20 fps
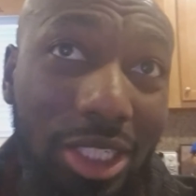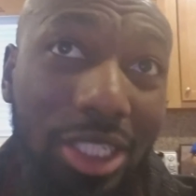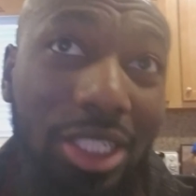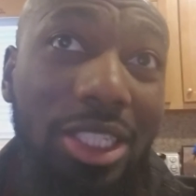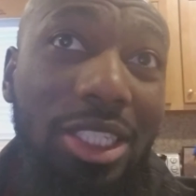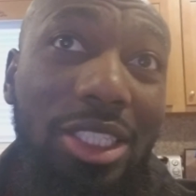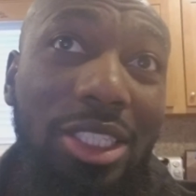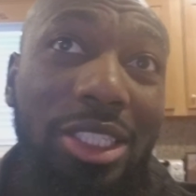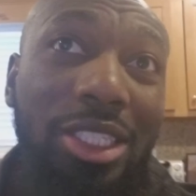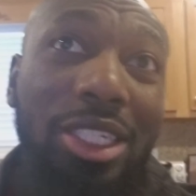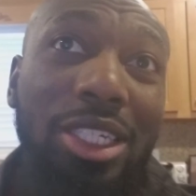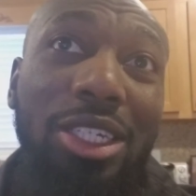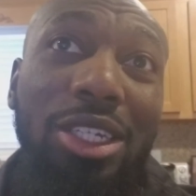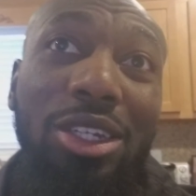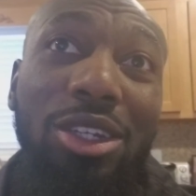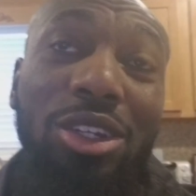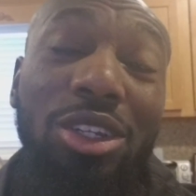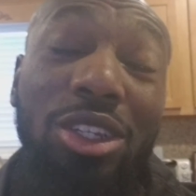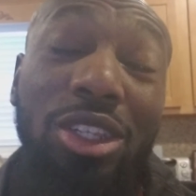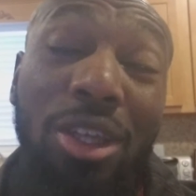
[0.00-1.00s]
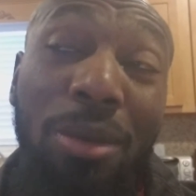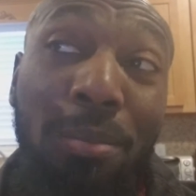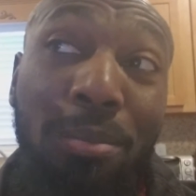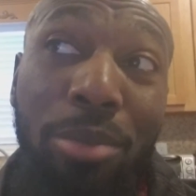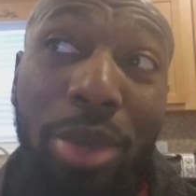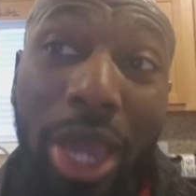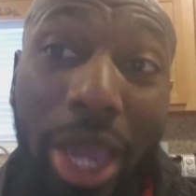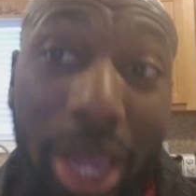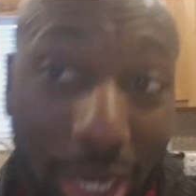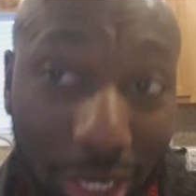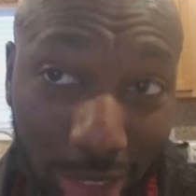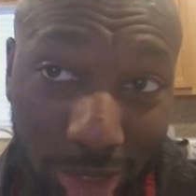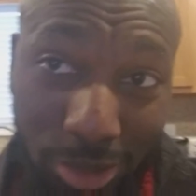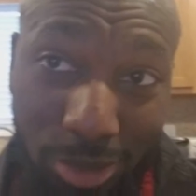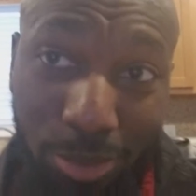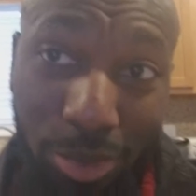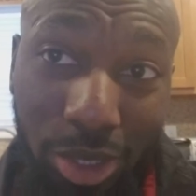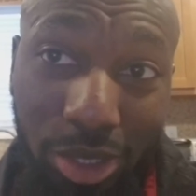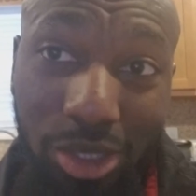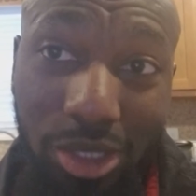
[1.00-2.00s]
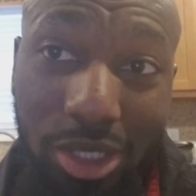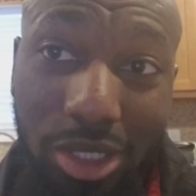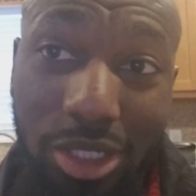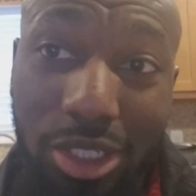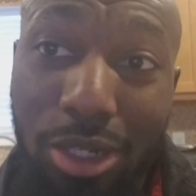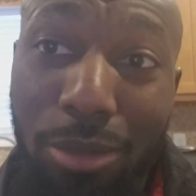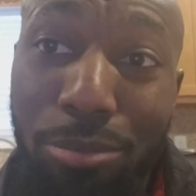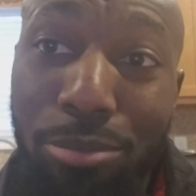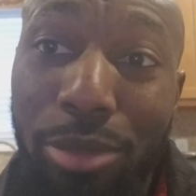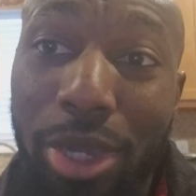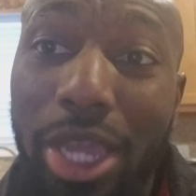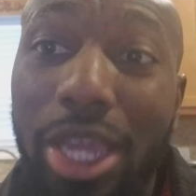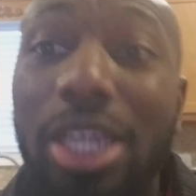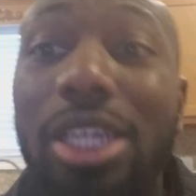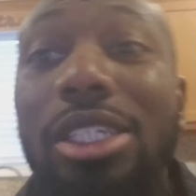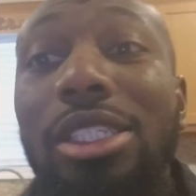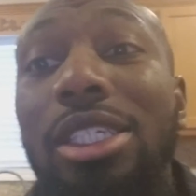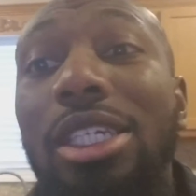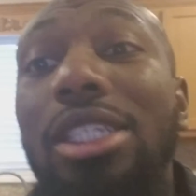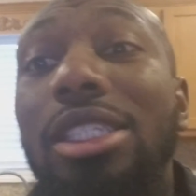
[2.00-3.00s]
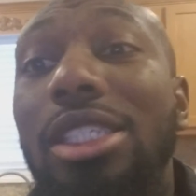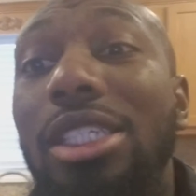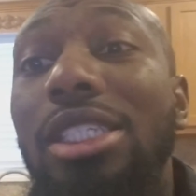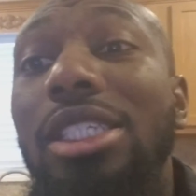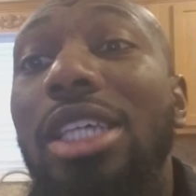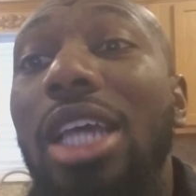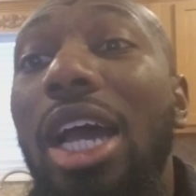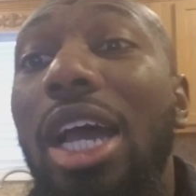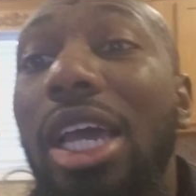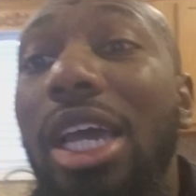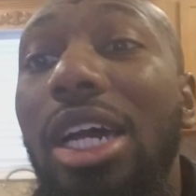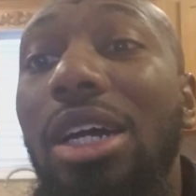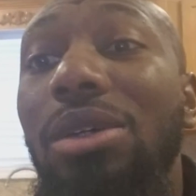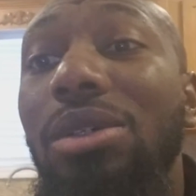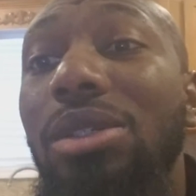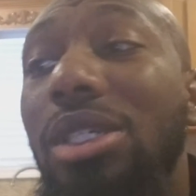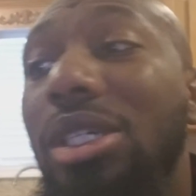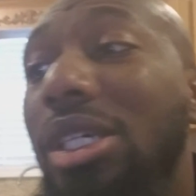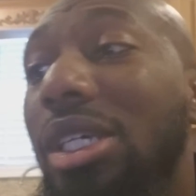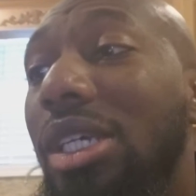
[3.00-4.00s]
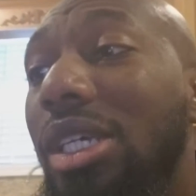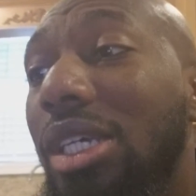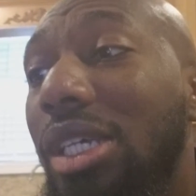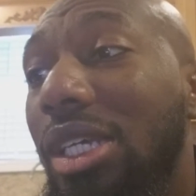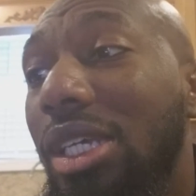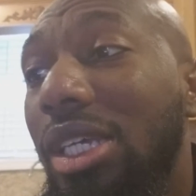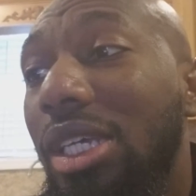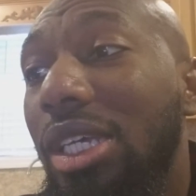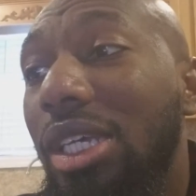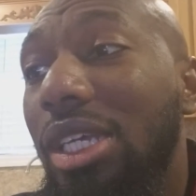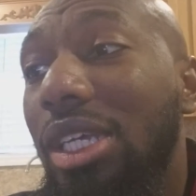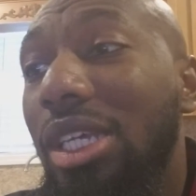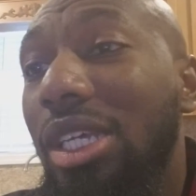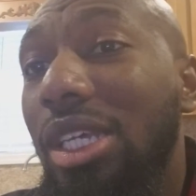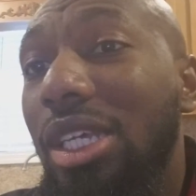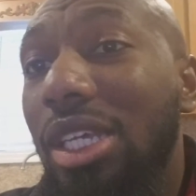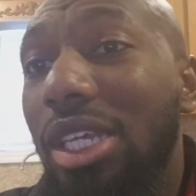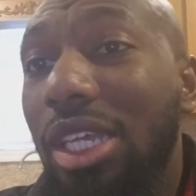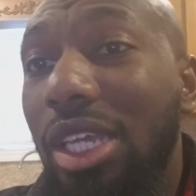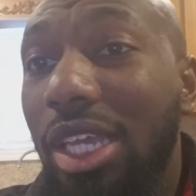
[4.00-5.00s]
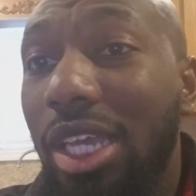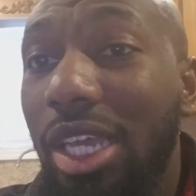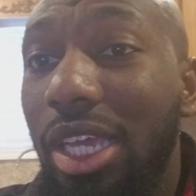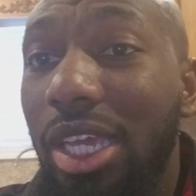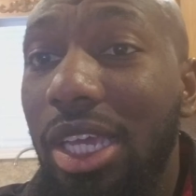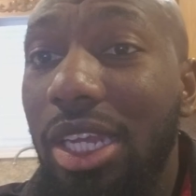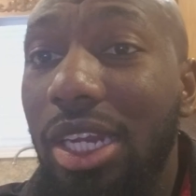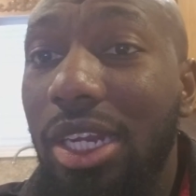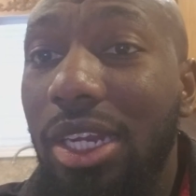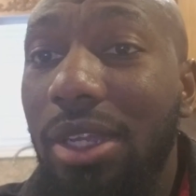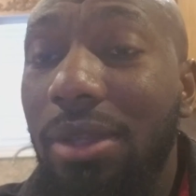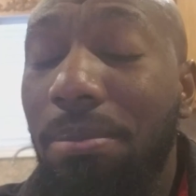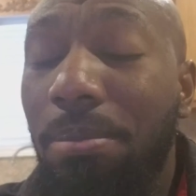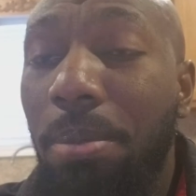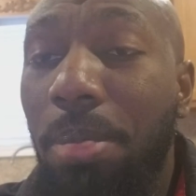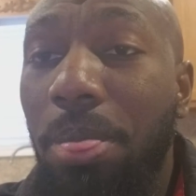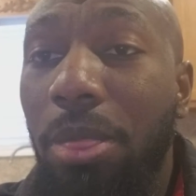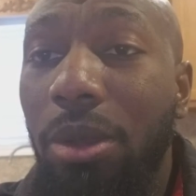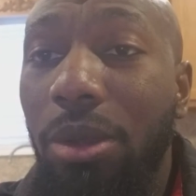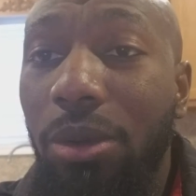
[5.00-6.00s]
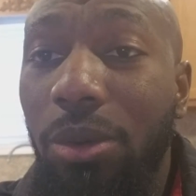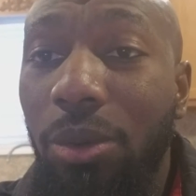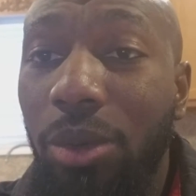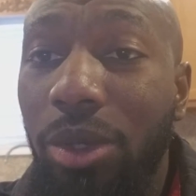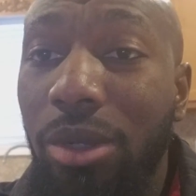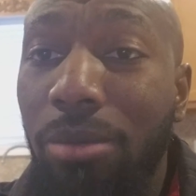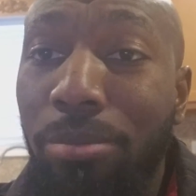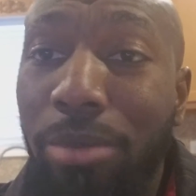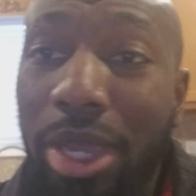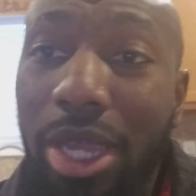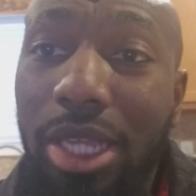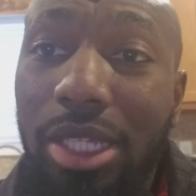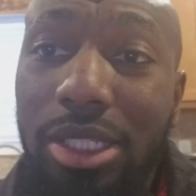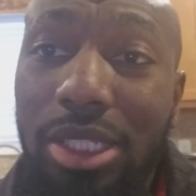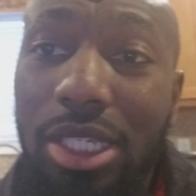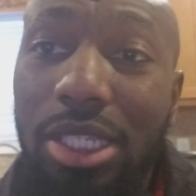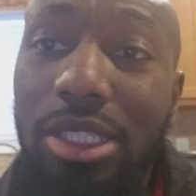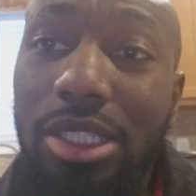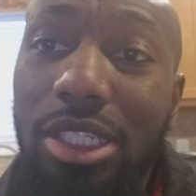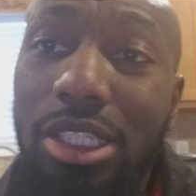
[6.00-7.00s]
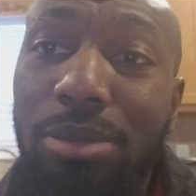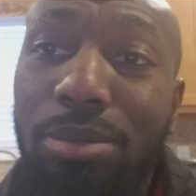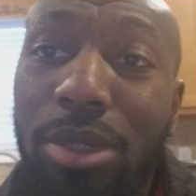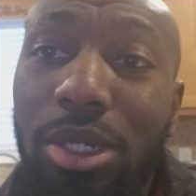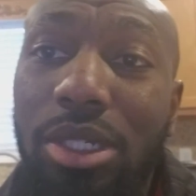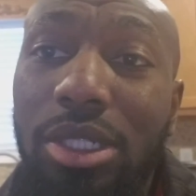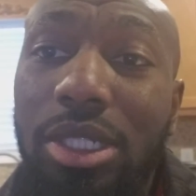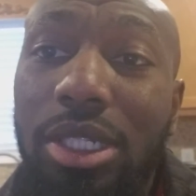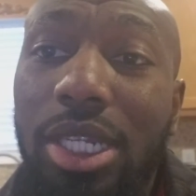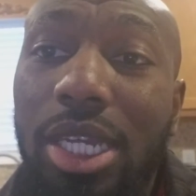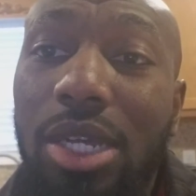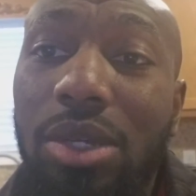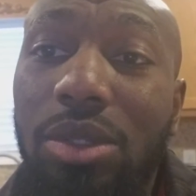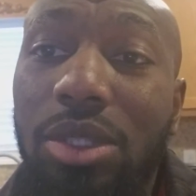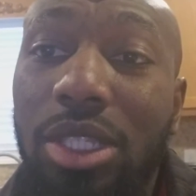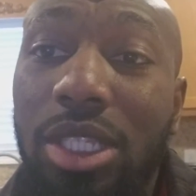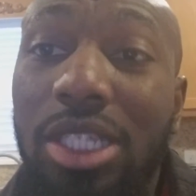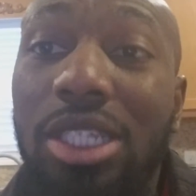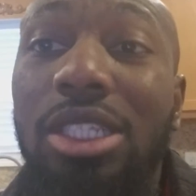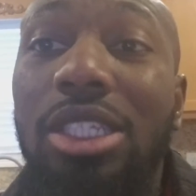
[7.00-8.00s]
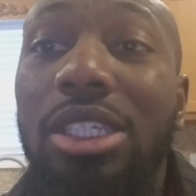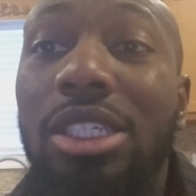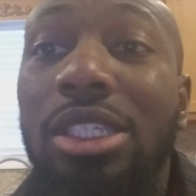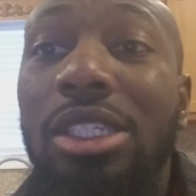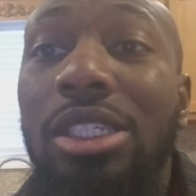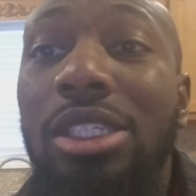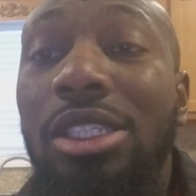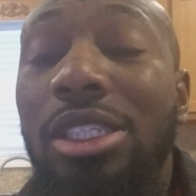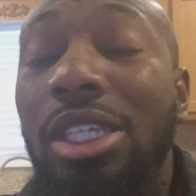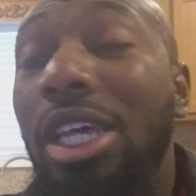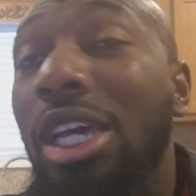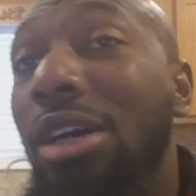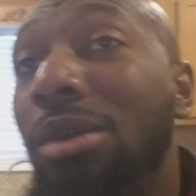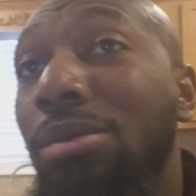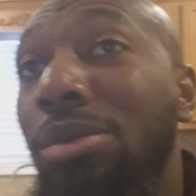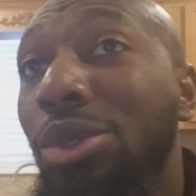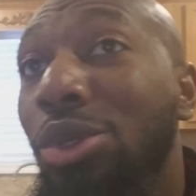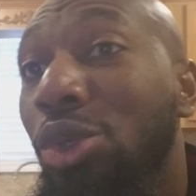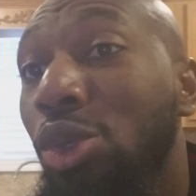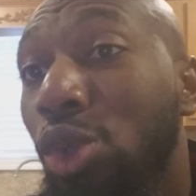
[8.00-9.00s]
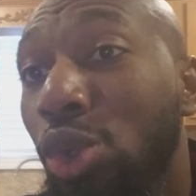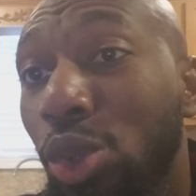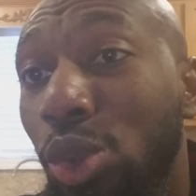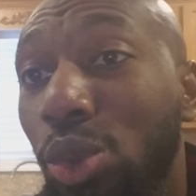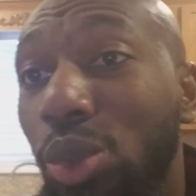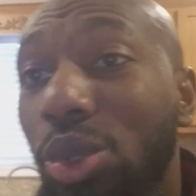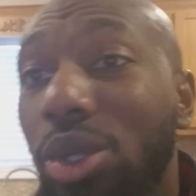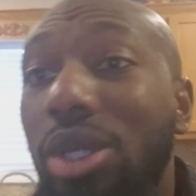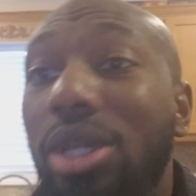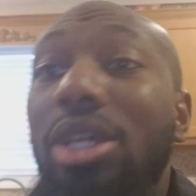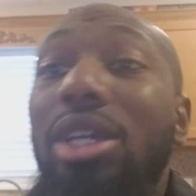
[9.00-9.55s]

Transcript: is the bank's person. The bank sends this guy out. And when the bank sends this person out, this is to help you